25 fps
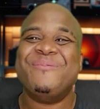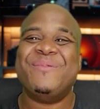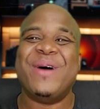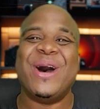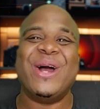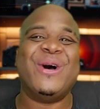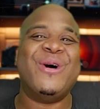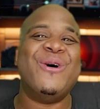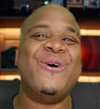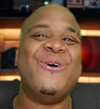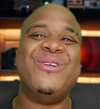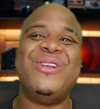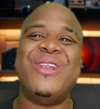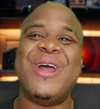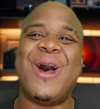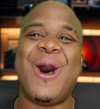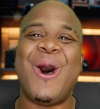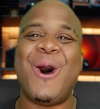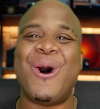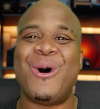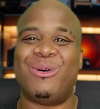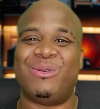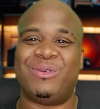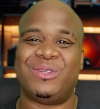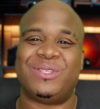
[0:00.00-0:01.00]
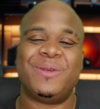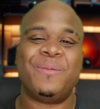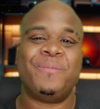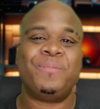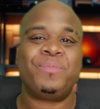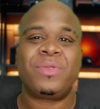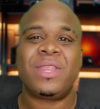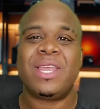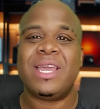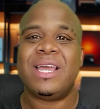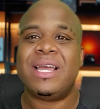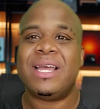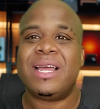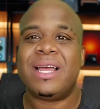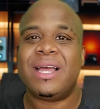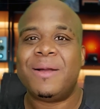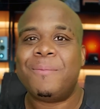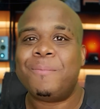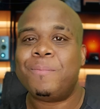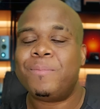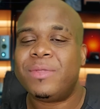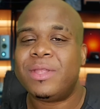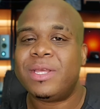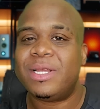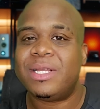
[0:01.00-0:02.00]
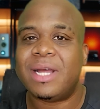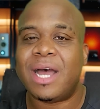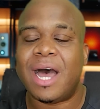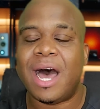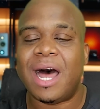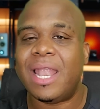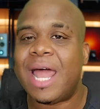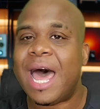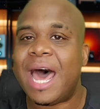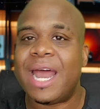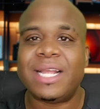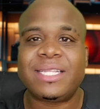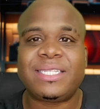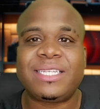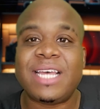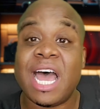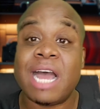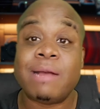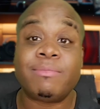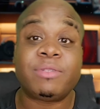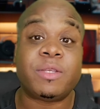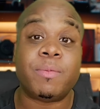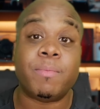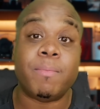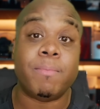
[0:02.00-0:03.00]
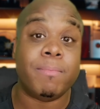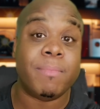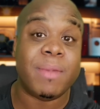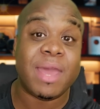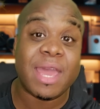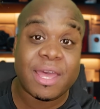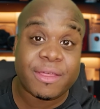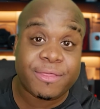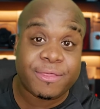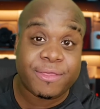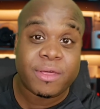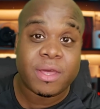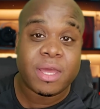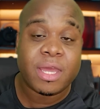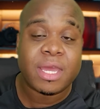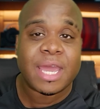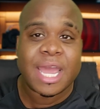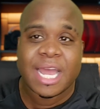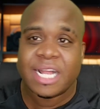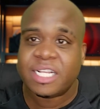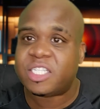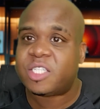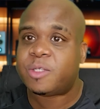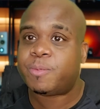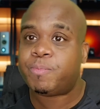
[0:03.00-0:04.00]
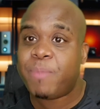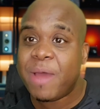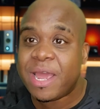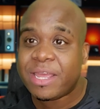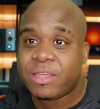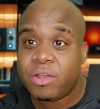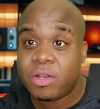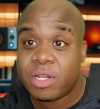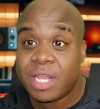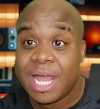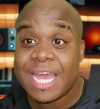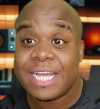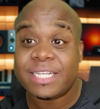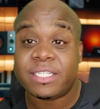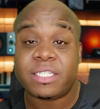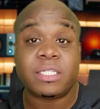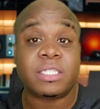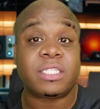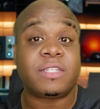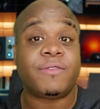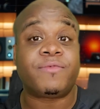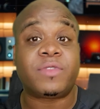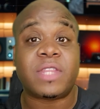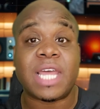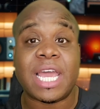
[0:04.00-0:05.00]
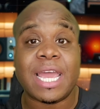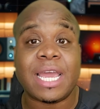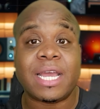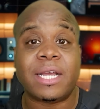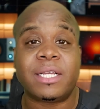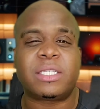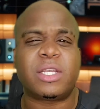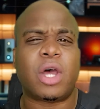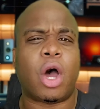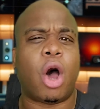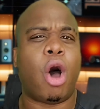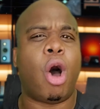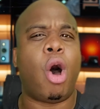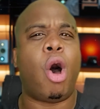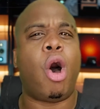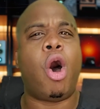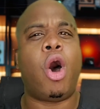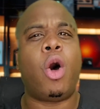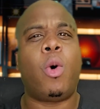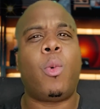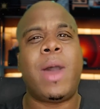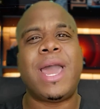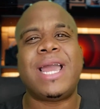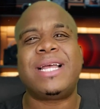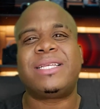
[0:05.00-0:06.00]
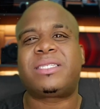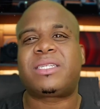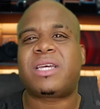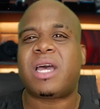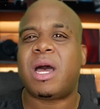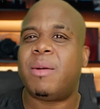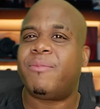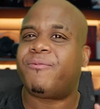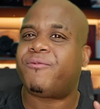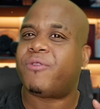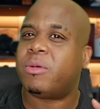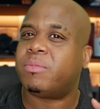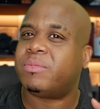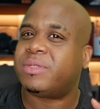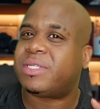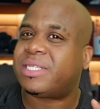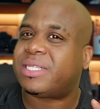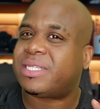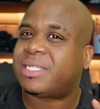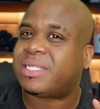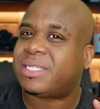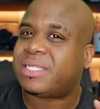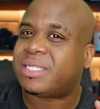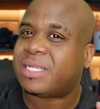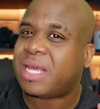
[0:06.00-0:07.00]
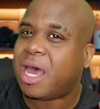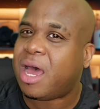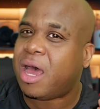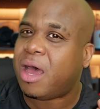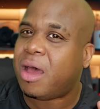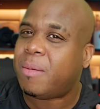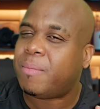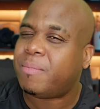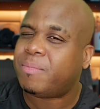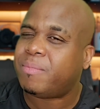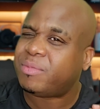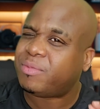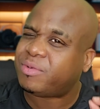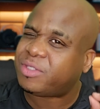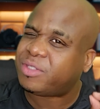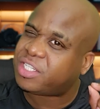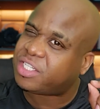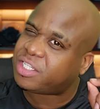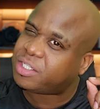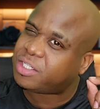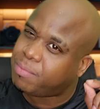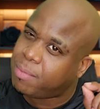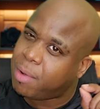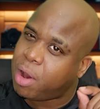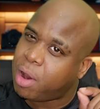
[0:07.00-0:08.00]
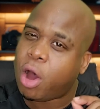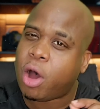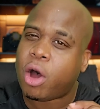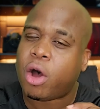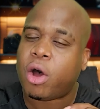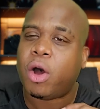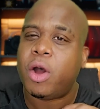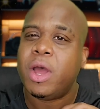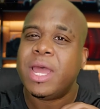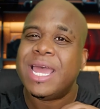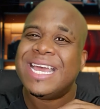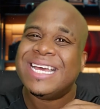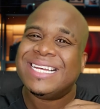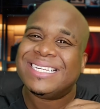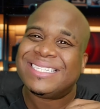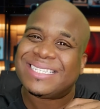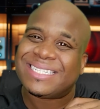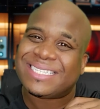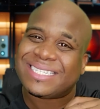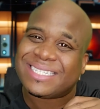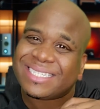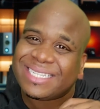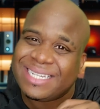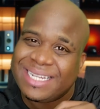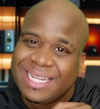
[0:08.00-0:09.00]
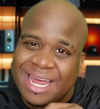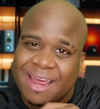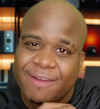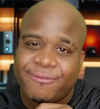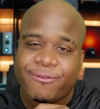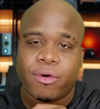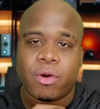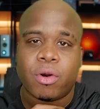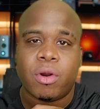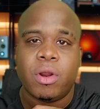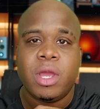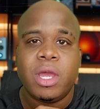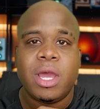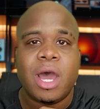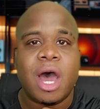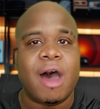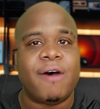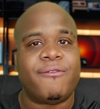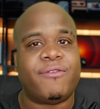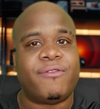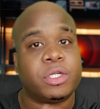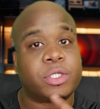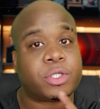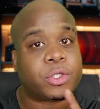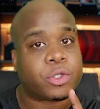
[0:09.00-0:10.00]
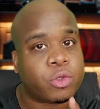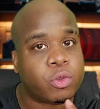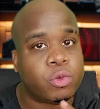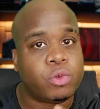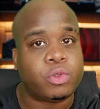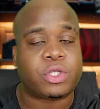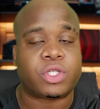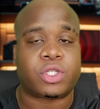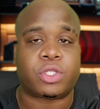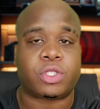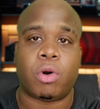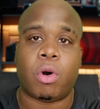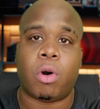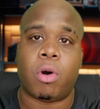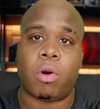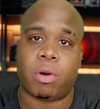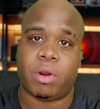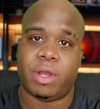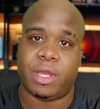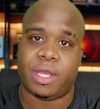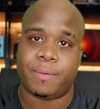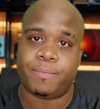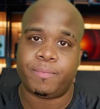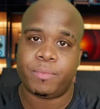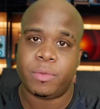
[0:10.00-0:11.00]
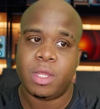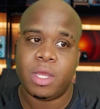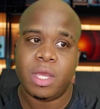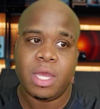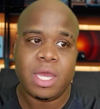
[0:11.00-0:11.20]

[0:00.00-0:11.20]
But who knows? A lot of times myth and speculations of things always come from some small sliver of a true story.